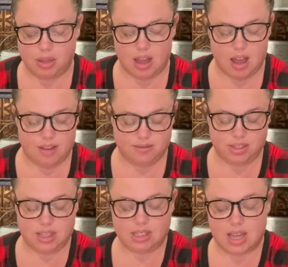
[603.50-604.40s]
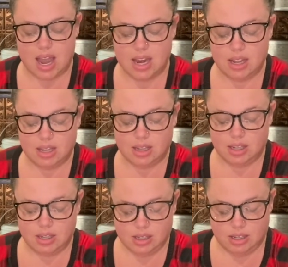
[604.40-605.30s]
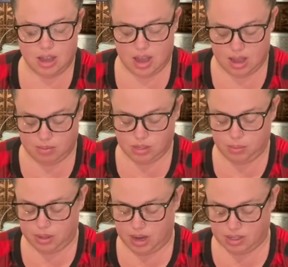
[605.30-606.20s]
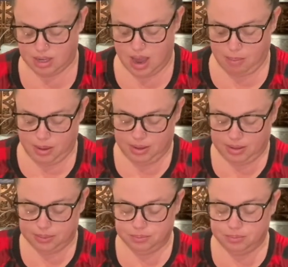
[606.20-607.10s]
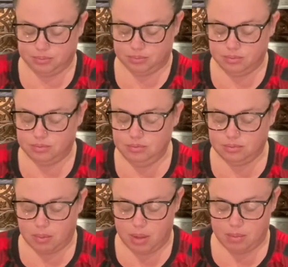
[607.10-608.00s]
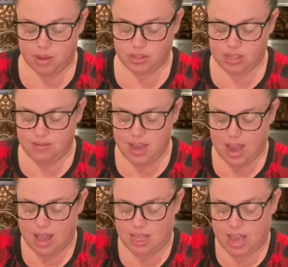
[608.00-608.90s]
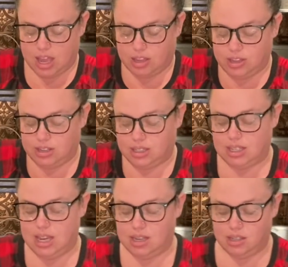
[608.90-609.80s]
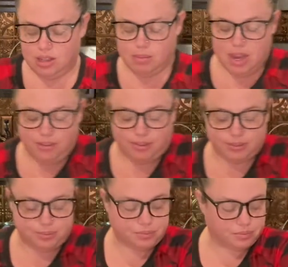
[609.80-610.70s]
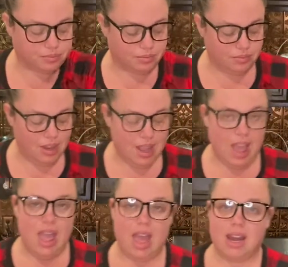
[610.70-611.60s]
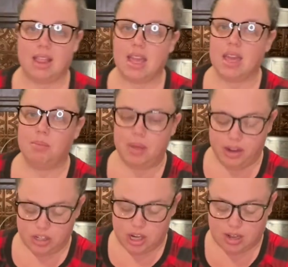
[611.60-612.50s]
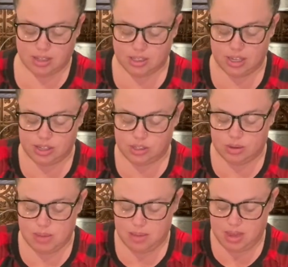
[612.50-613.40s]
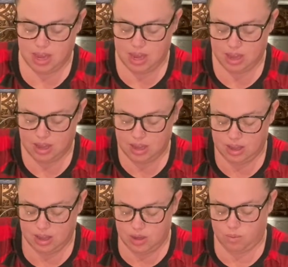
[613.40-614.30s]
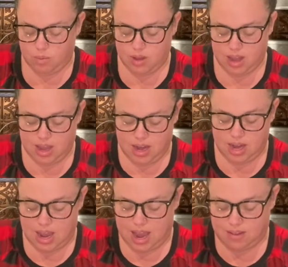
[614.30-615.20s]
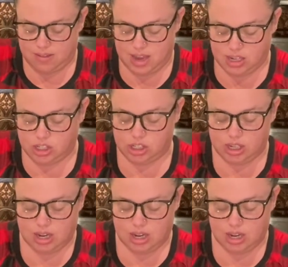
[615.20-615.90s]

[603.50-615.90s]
off to the side to put on top, but most of it I like cooked into the beef, and I like it in bigger chunks. So maybe 1.5 inch